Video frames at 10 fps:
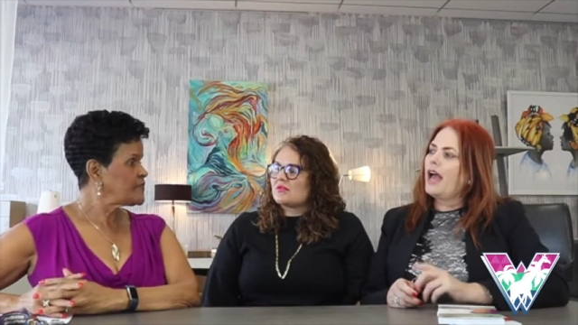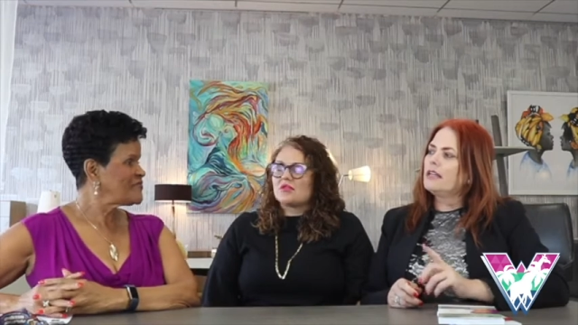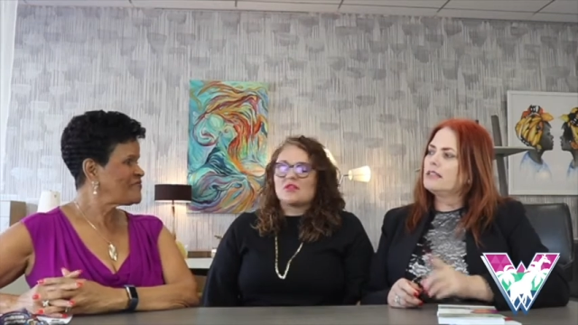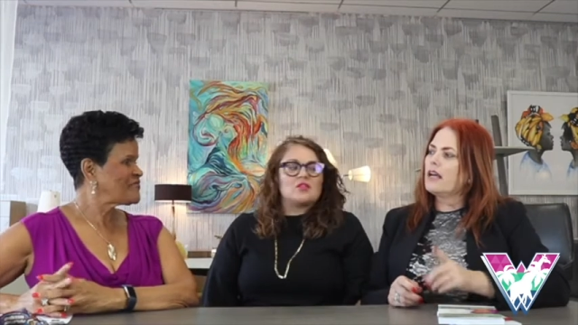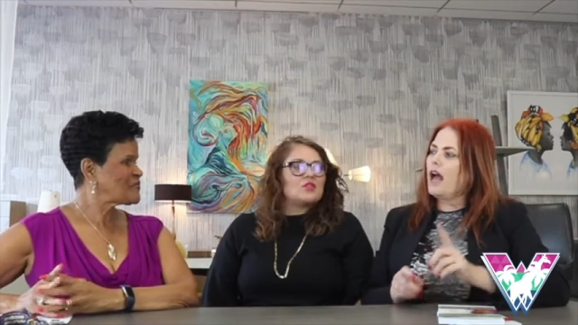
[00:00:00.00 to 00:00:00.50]

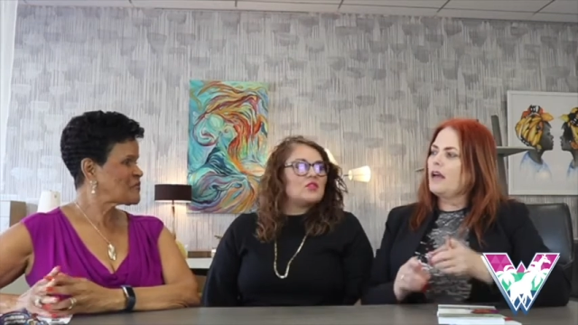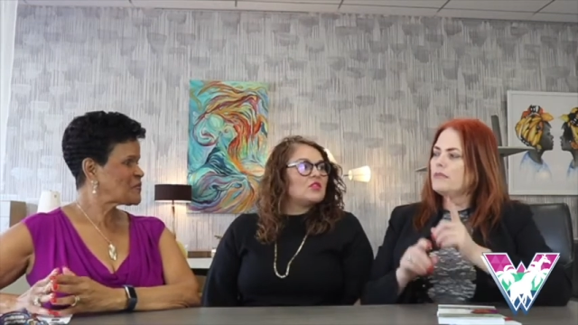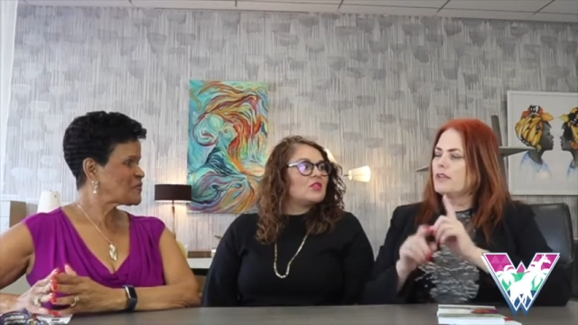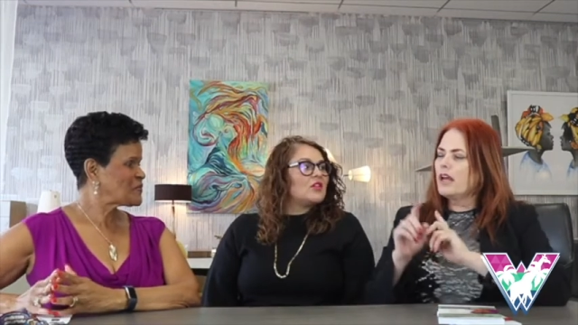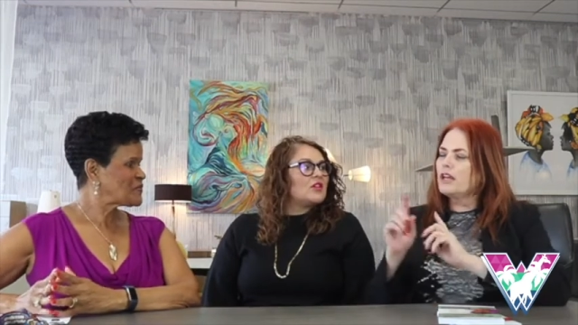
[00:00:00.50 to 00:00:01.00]
Speaker 1: And
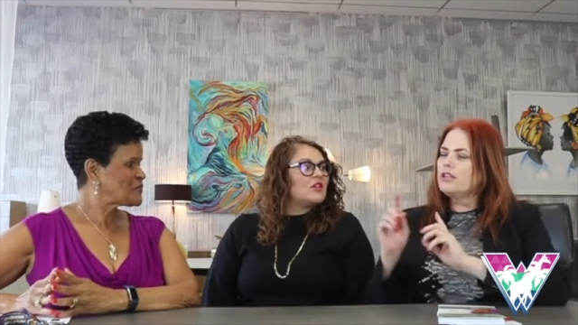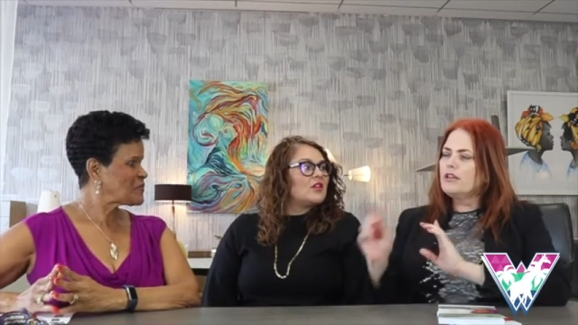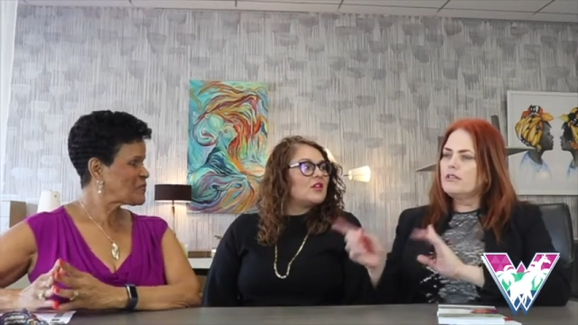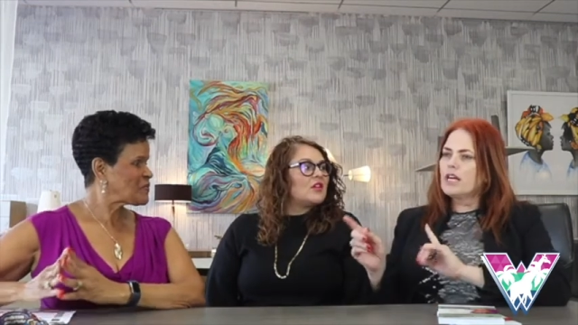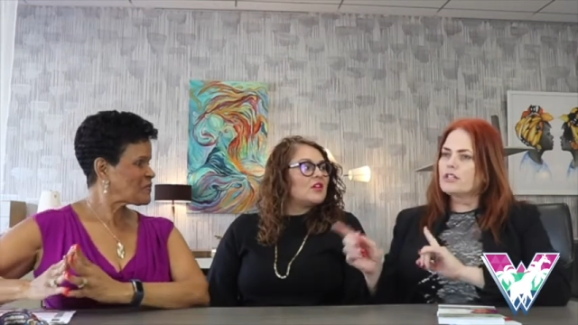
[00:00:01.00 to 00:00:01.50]
um,
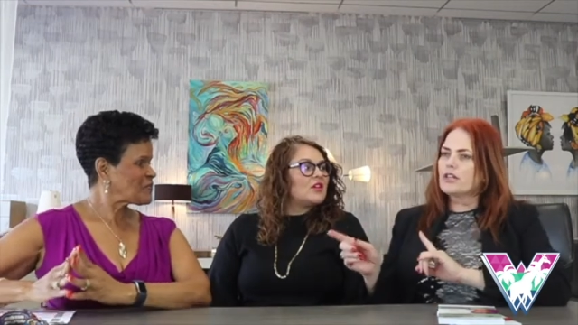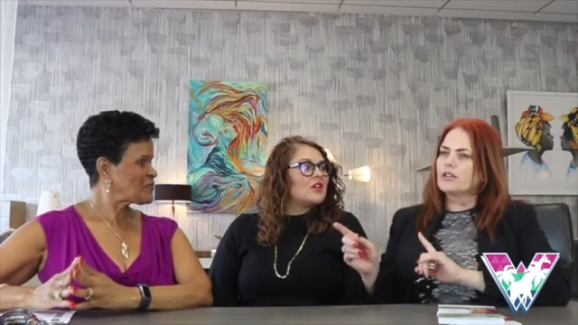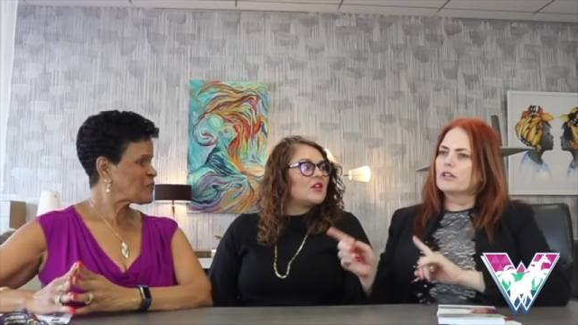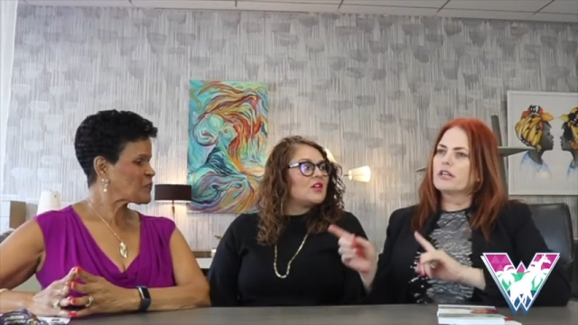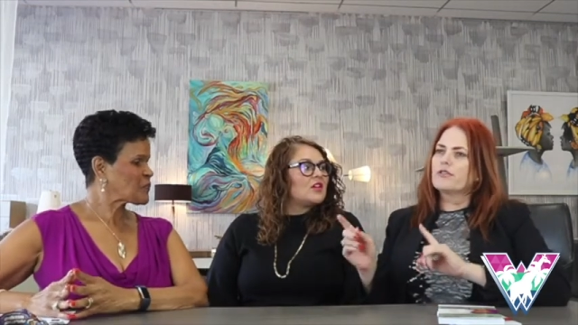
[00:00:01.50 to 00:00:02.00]
you touched on
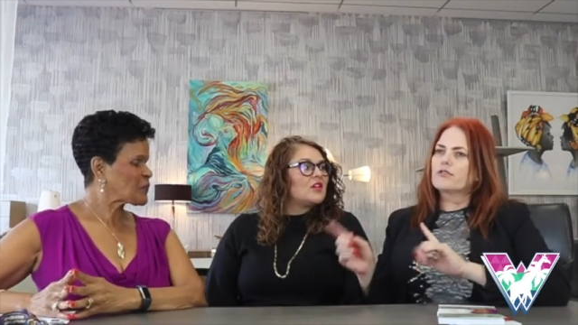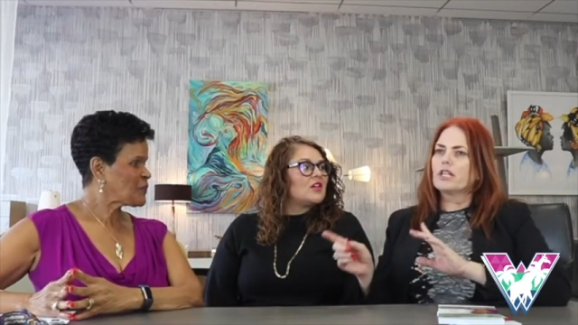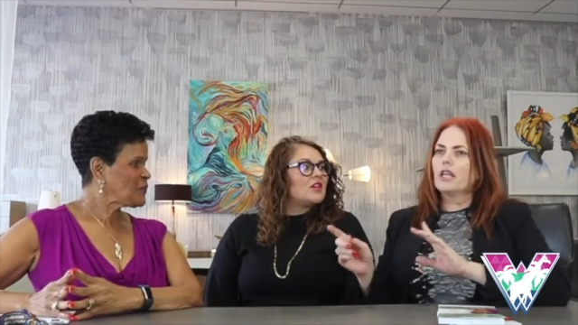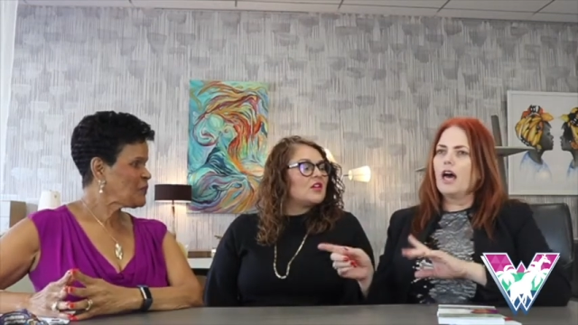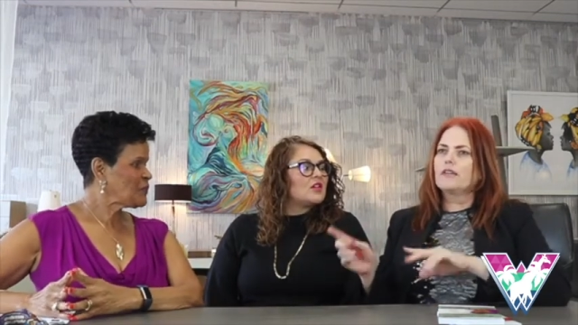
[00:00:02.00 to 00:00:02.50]
earlier, there's a
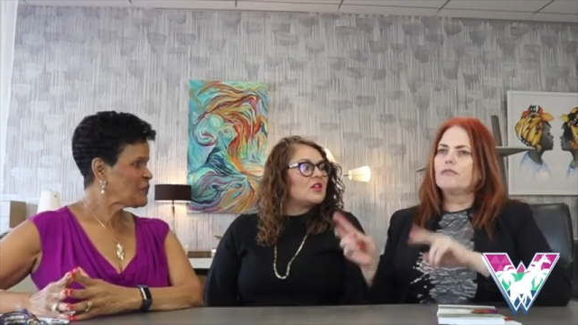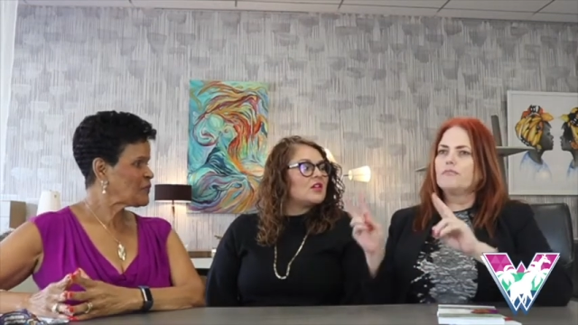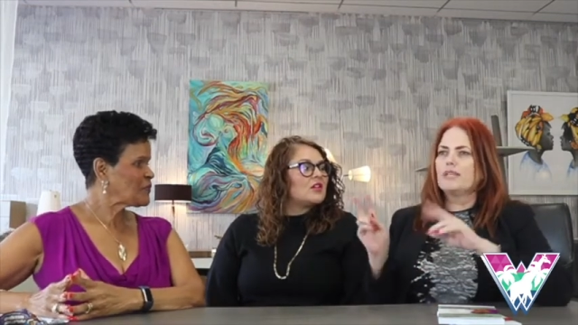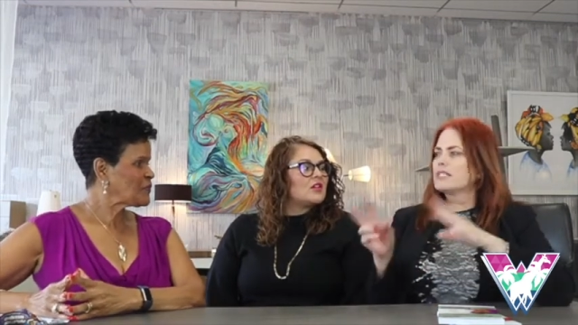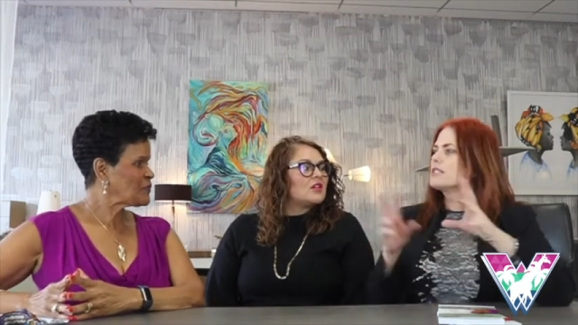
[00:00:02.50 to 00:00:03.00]
lot of
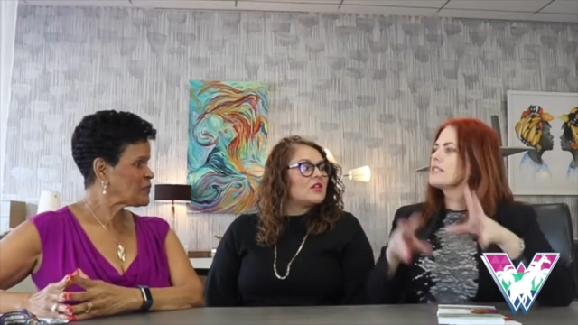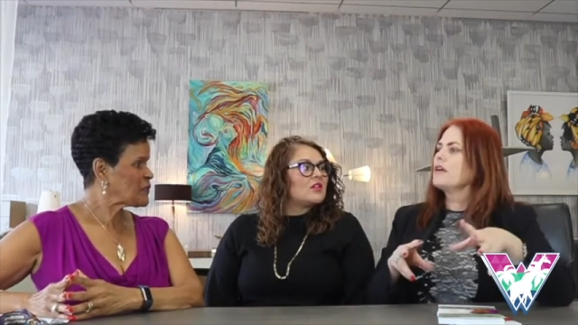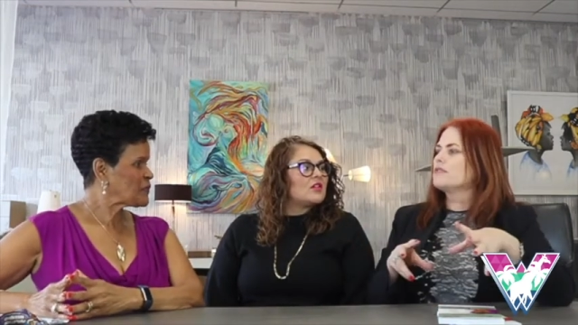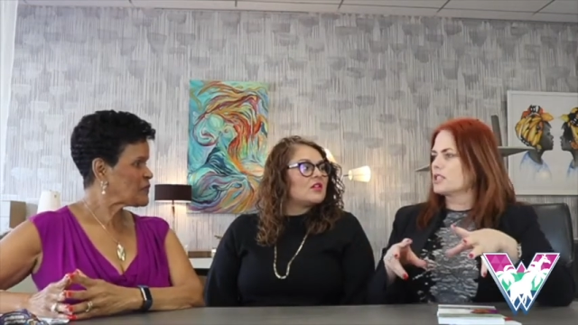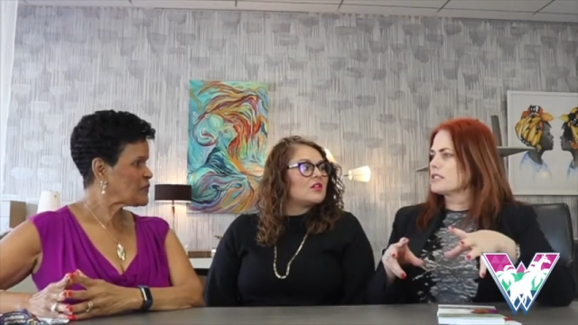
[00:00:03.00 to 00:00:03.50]
business
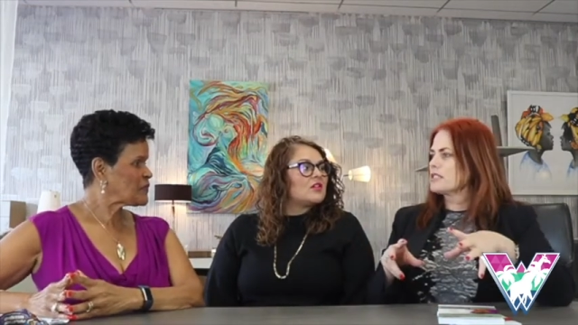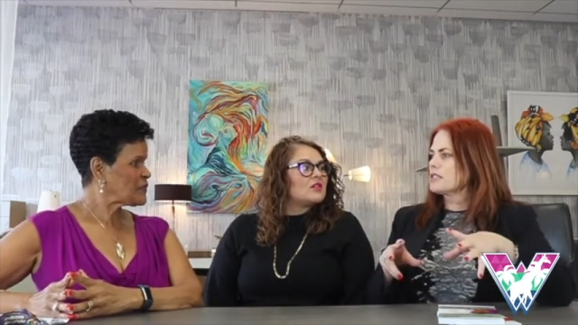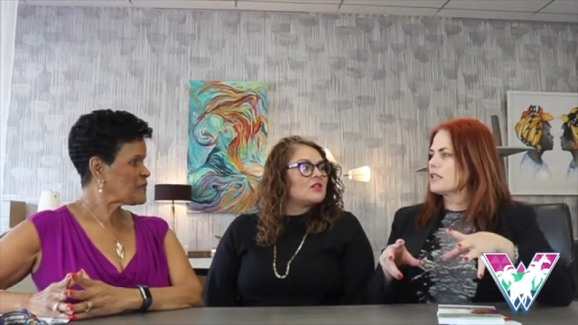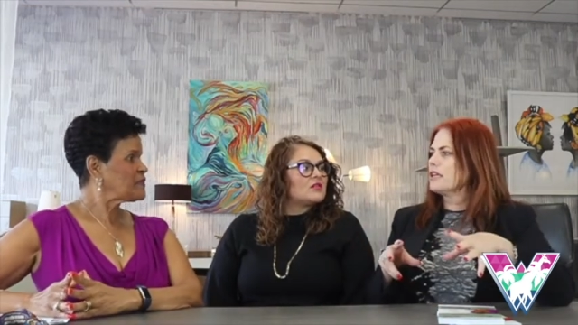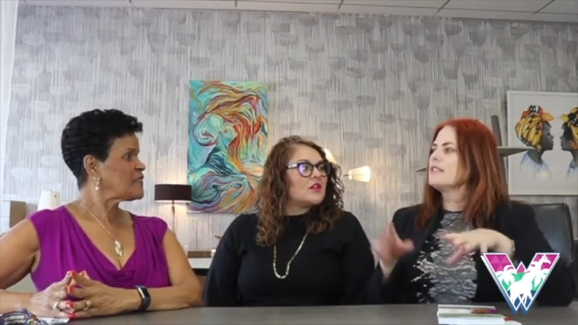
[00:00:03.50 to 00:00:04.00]
coaches
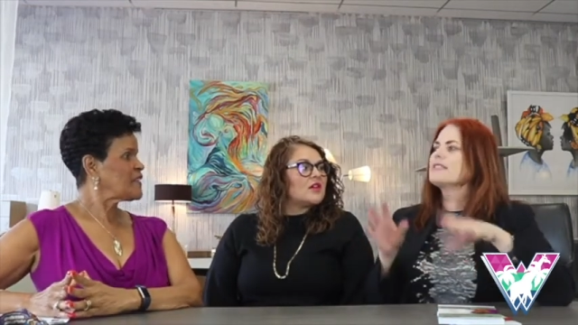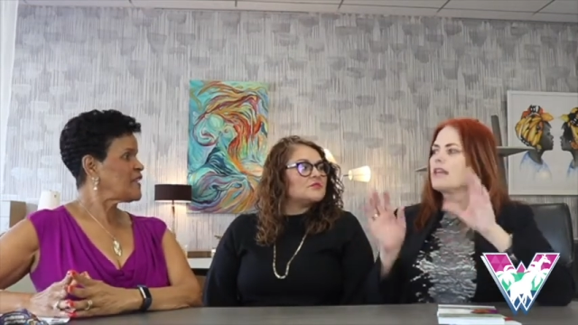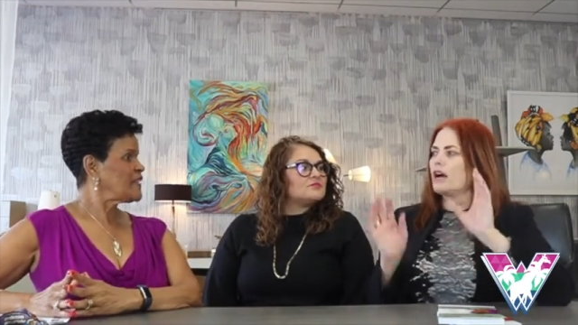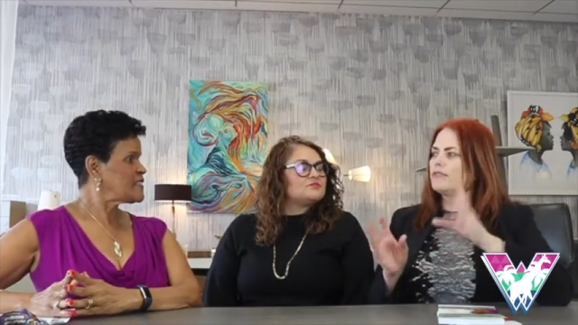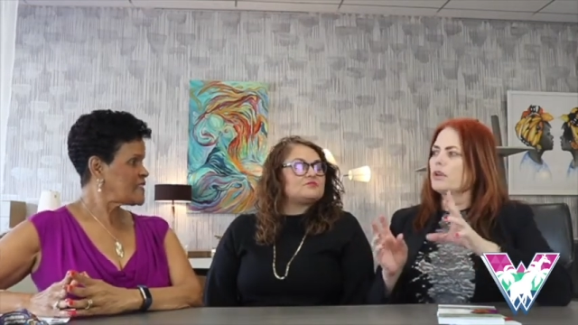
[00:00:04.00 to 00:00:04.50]
in yeah. South yes.